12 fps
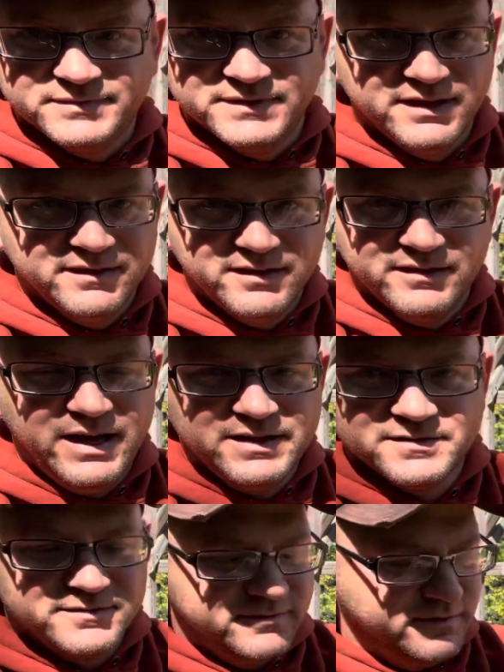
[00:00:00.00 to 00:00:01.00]

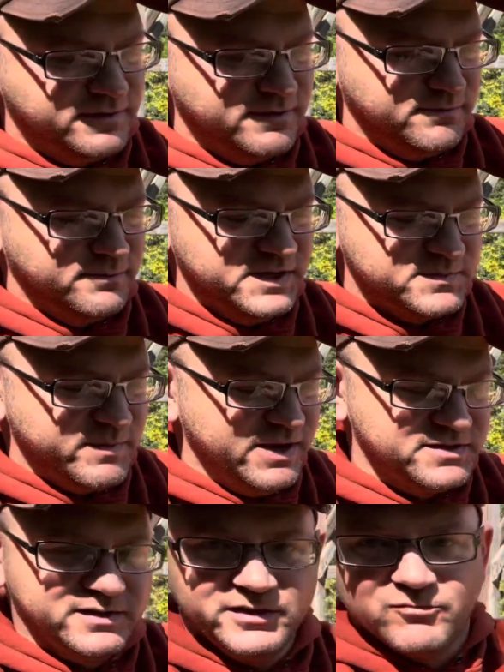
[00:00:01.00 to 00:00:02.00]
this
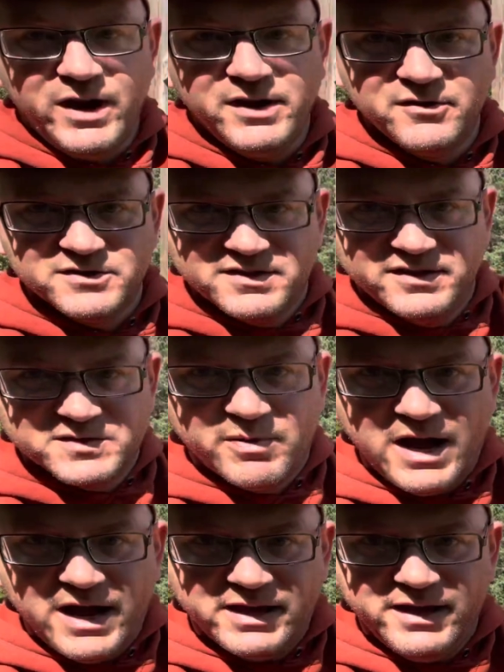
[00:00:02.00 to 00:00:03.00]
basically renders this
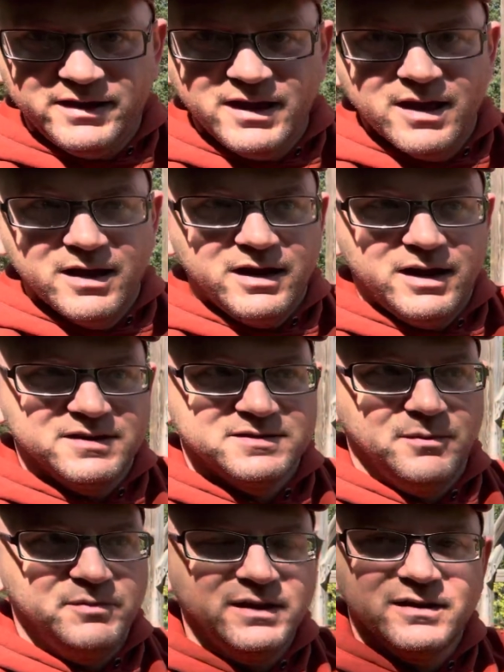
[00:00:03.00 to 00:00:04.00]
pocket
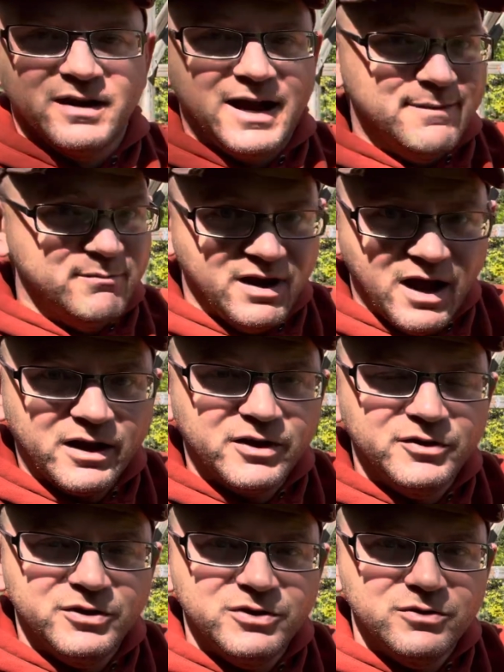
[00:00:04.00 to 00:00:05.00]
something that I'm not
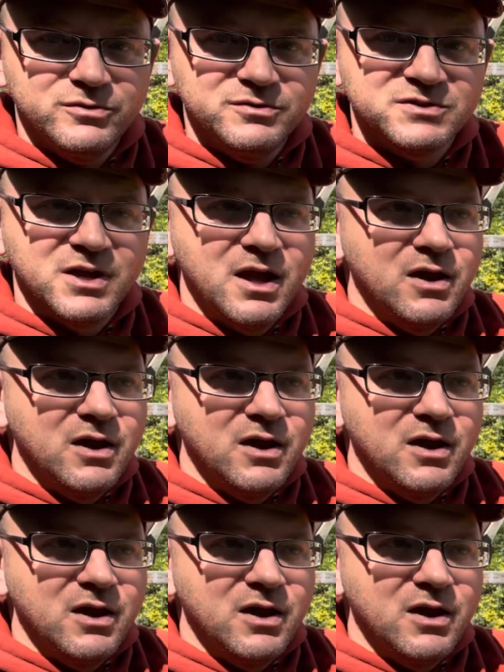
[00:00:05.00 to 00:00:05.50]
going to use.